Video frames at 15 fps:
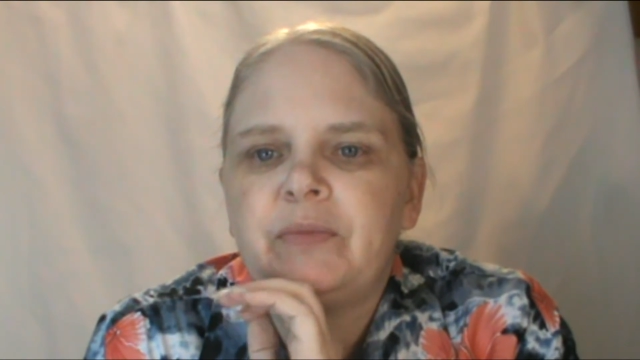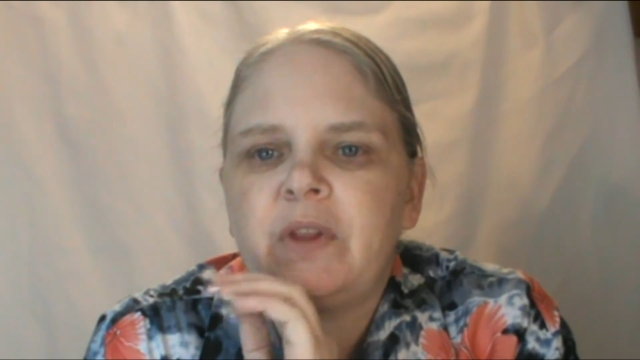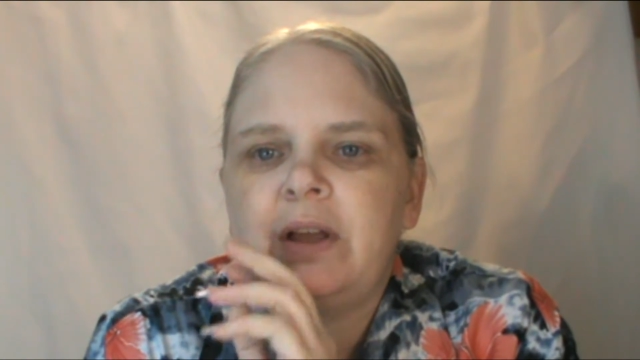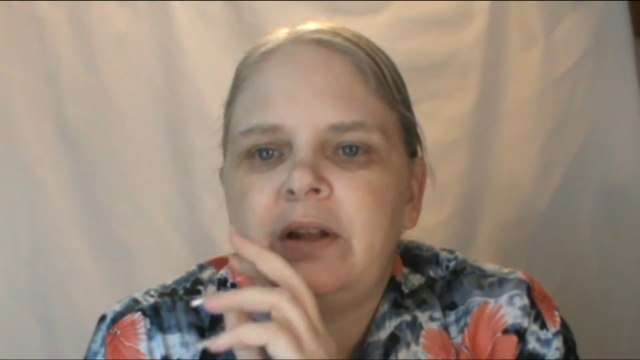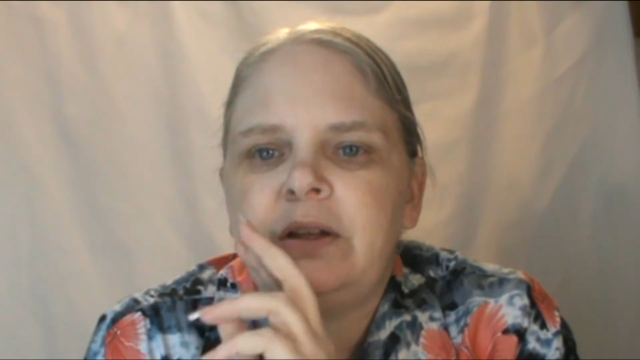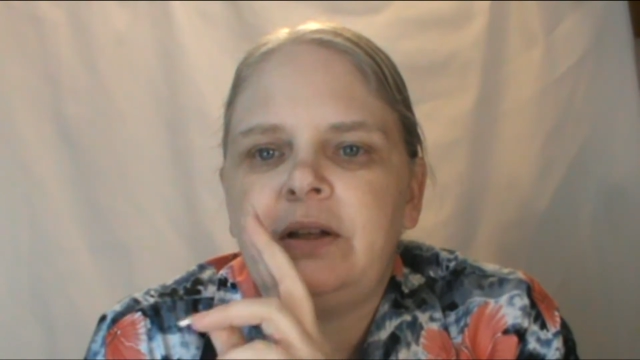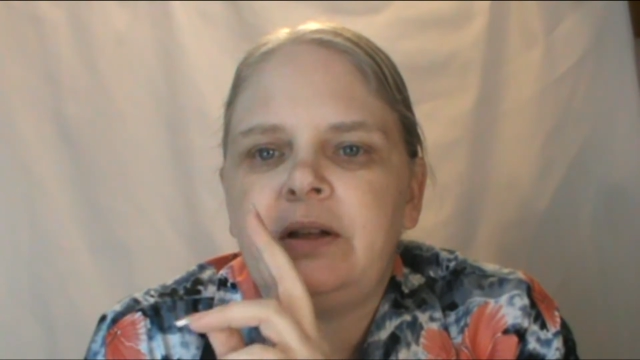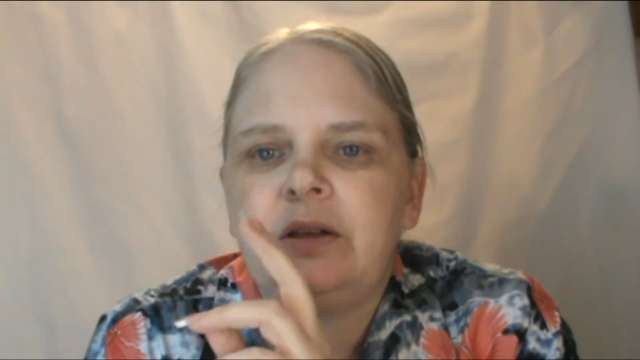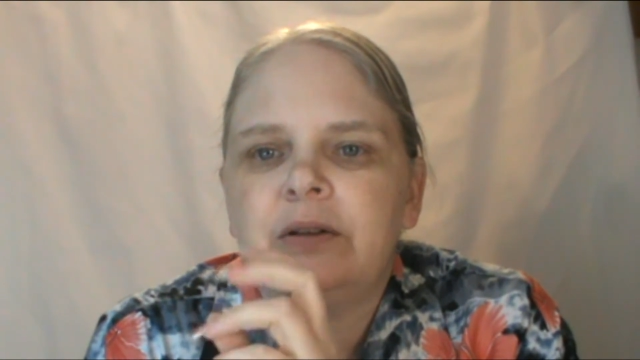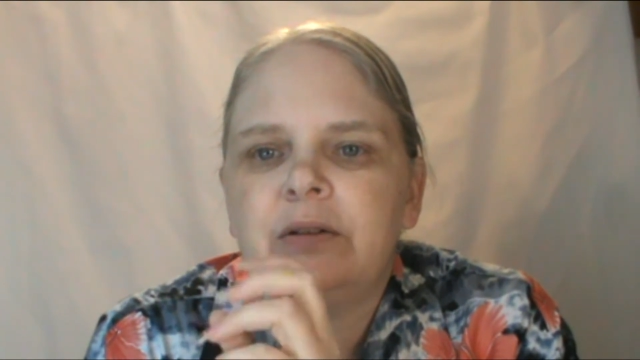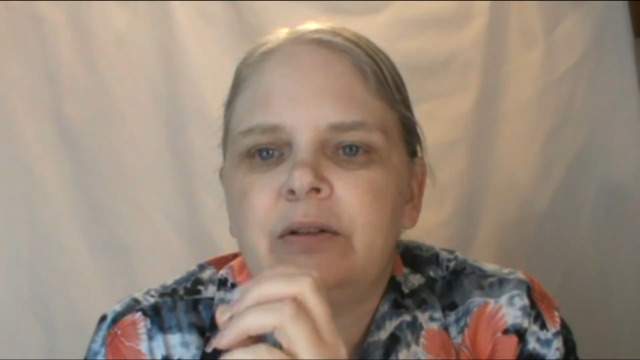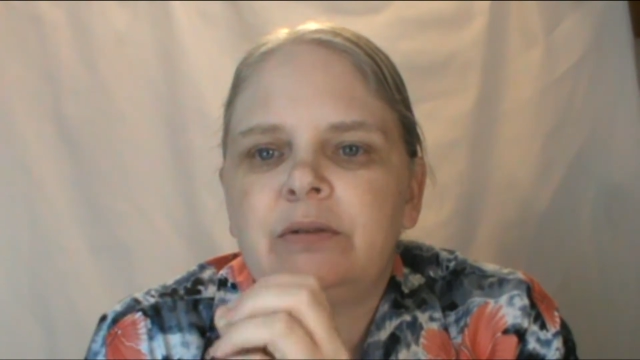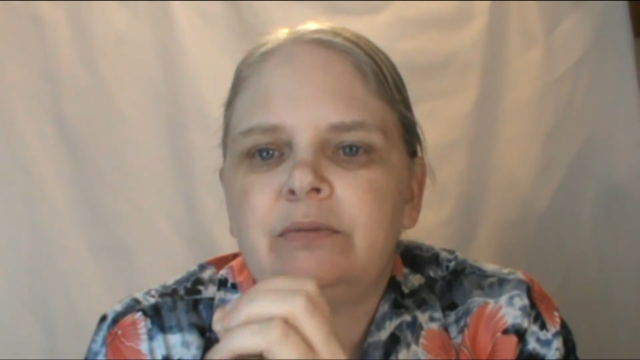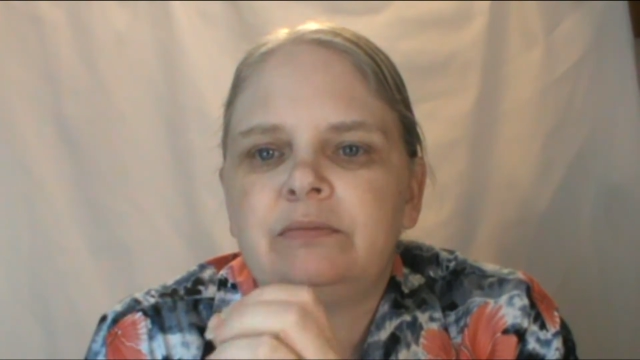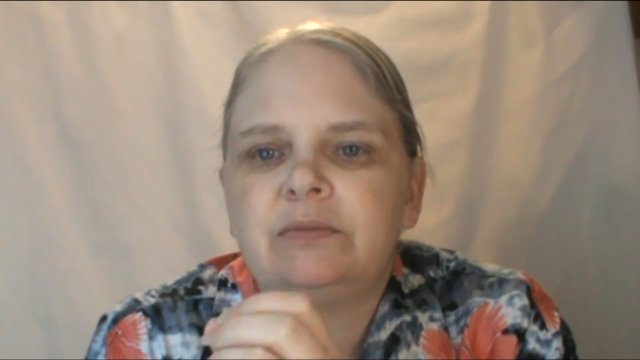any
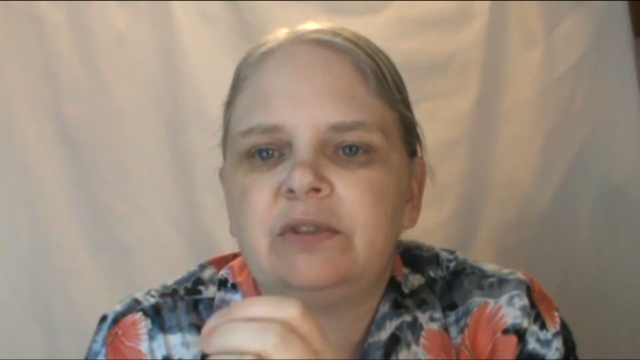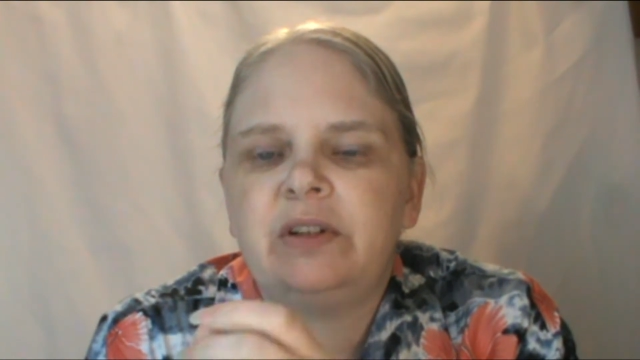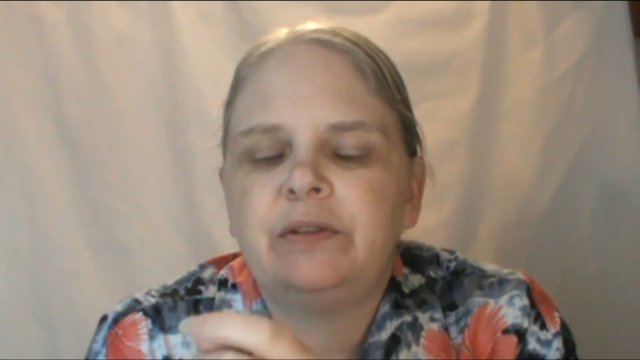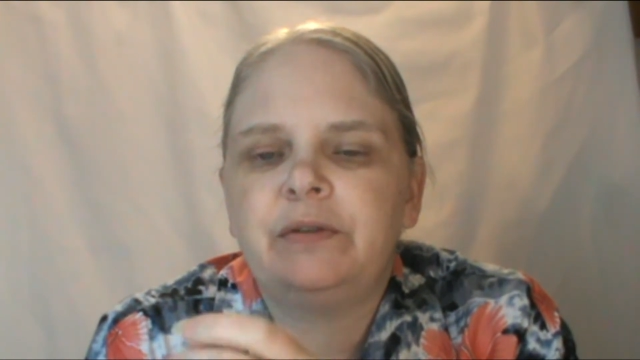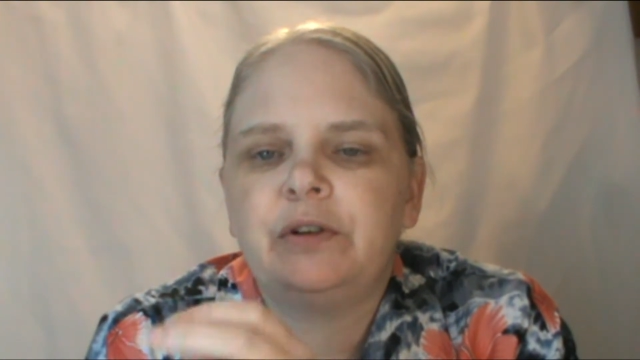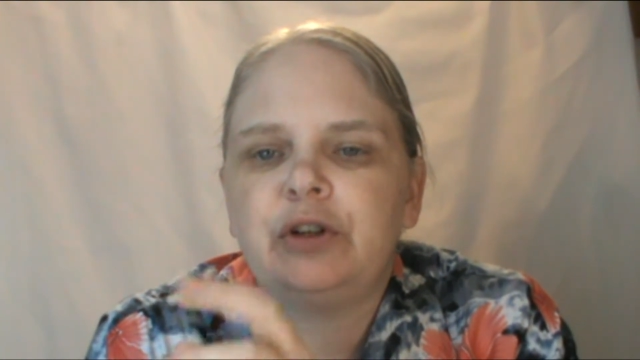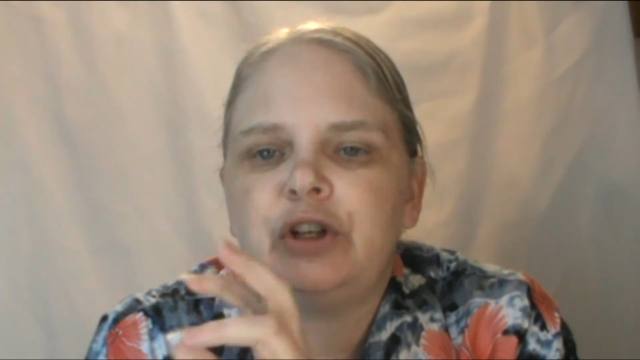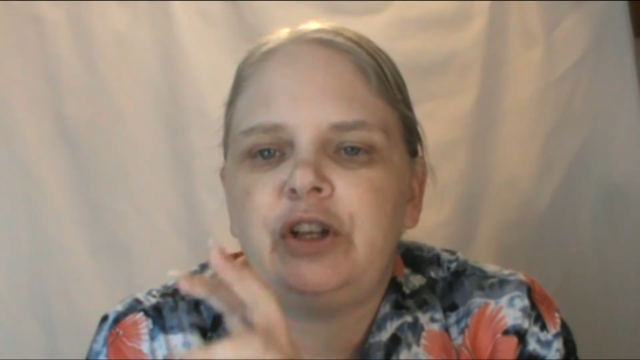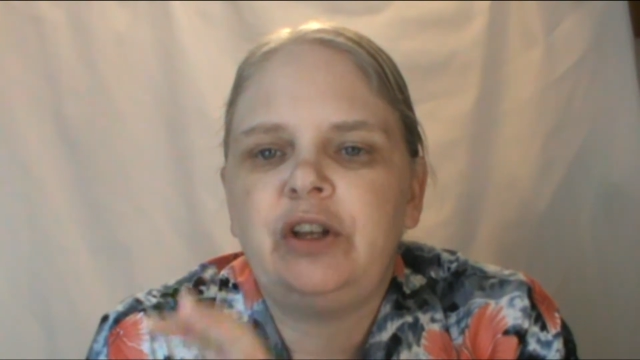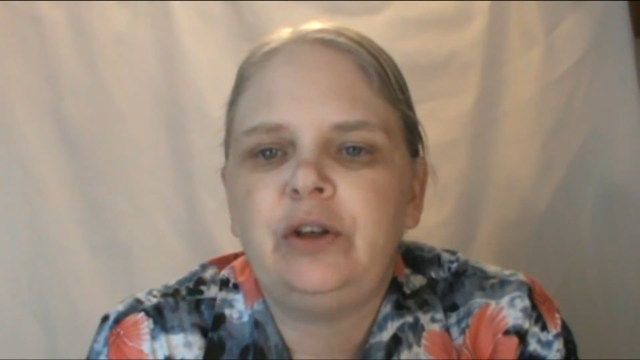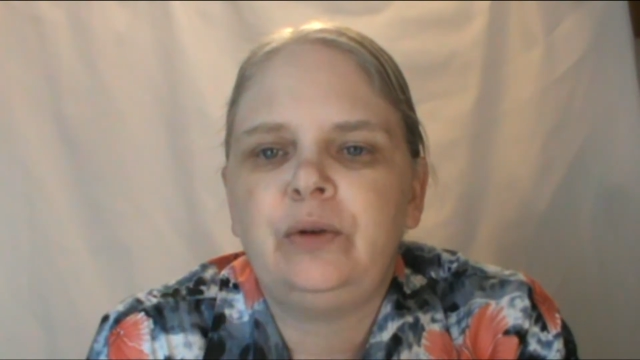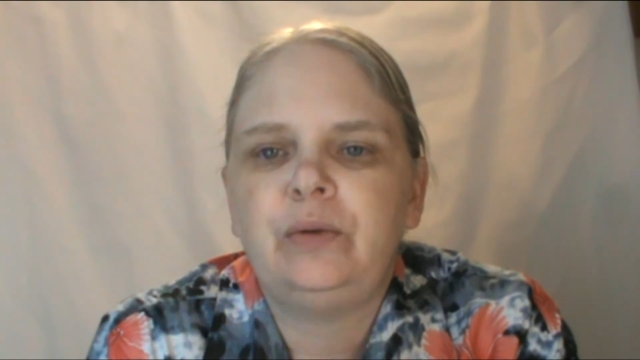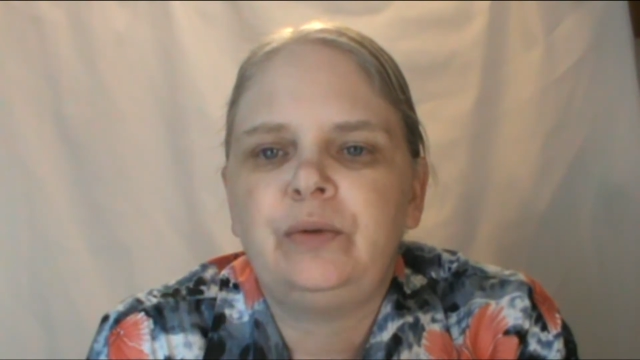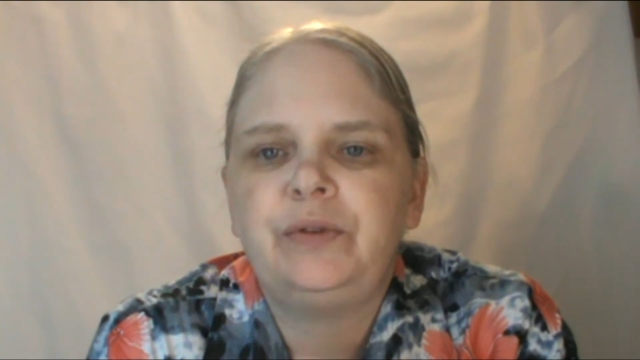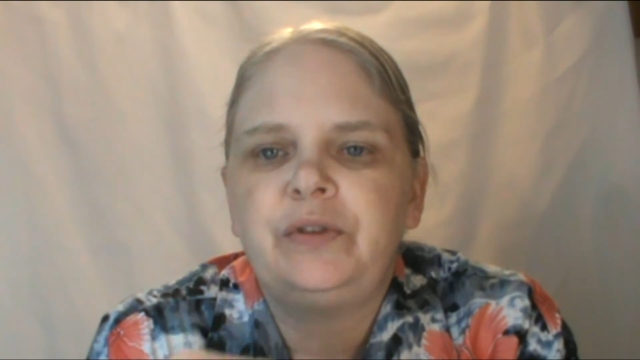different
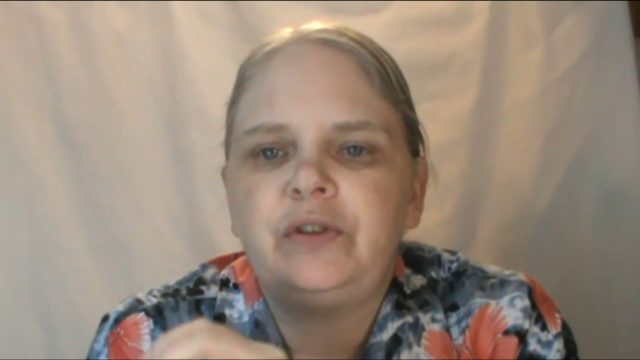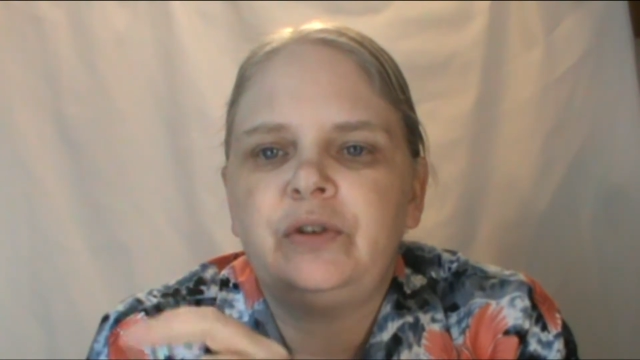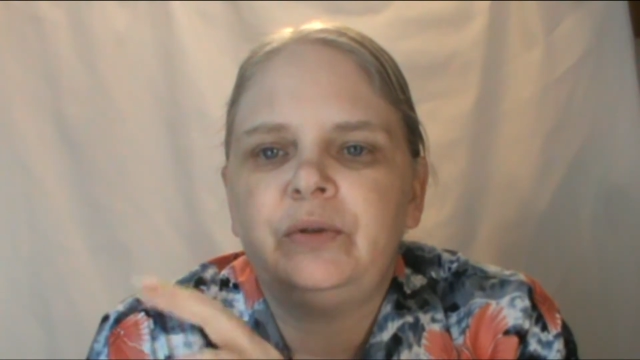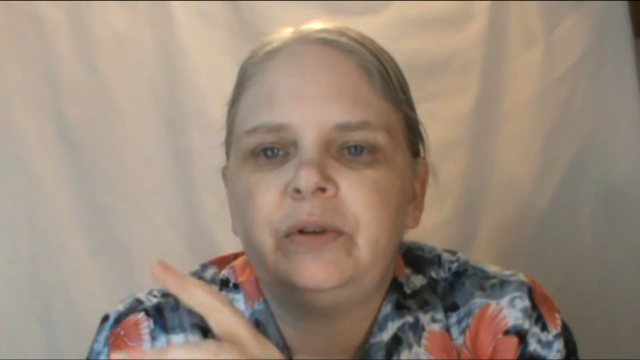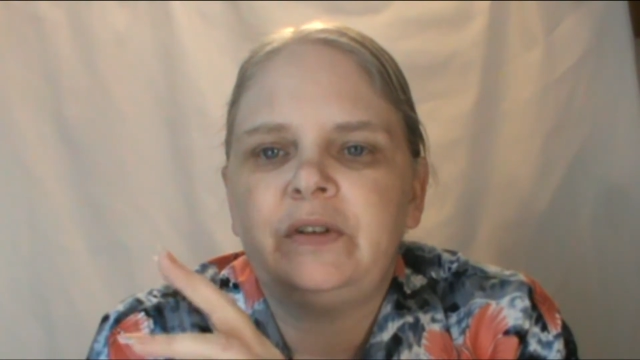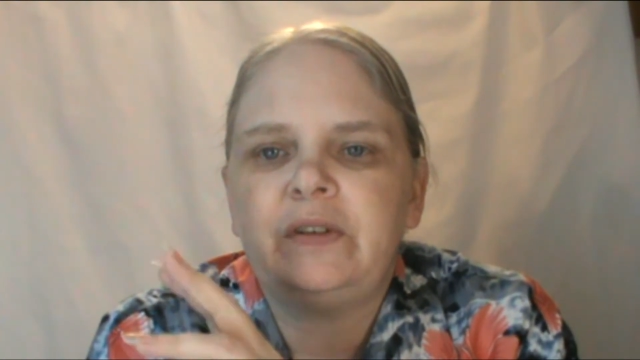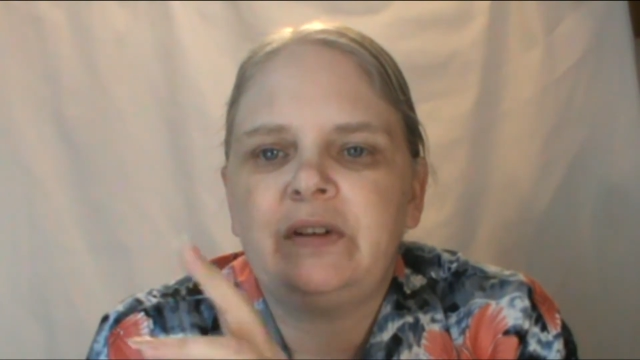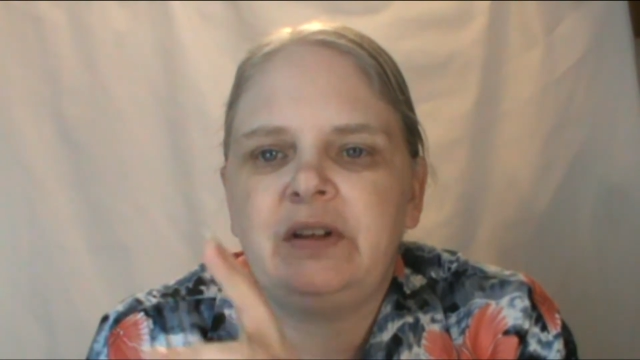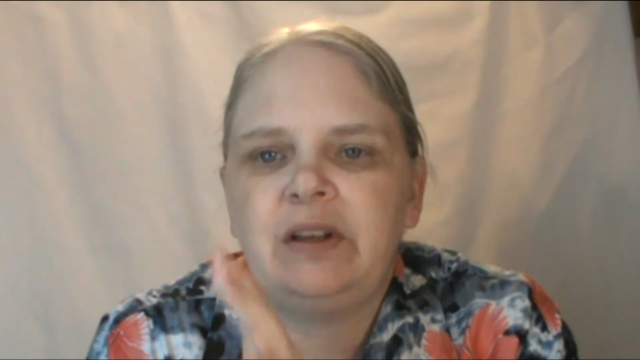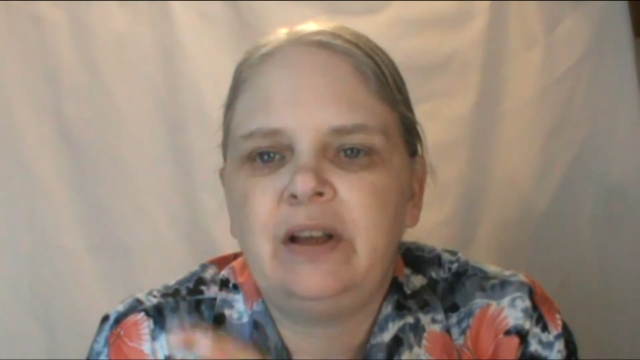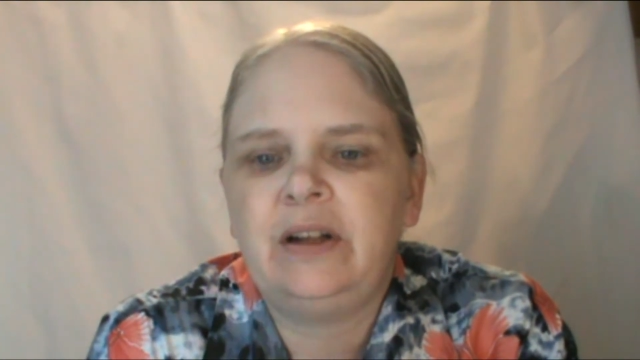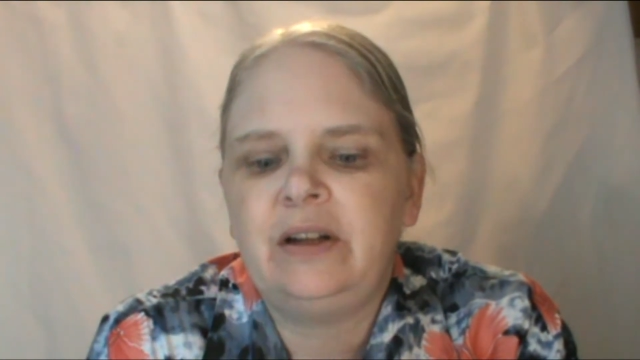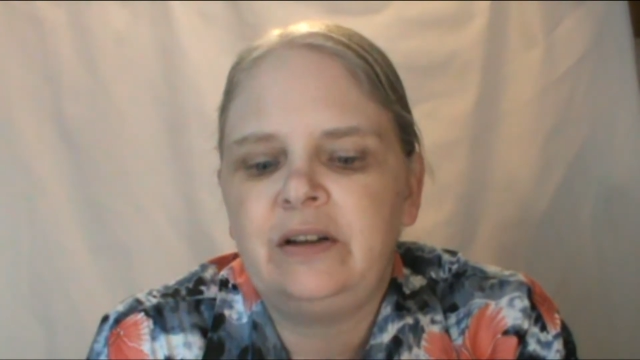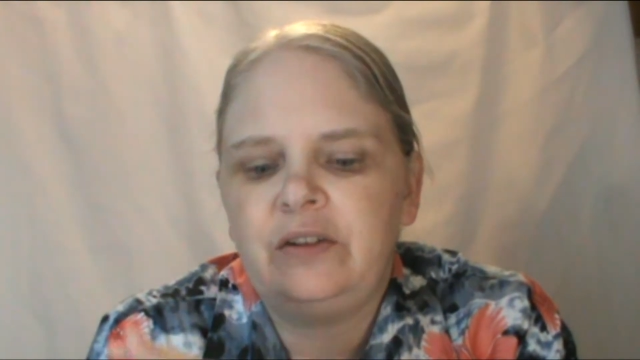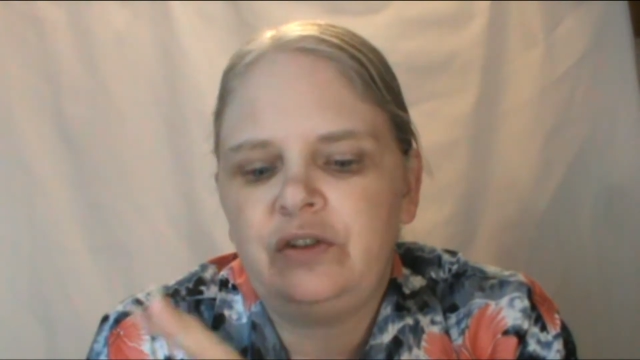hues to it to get it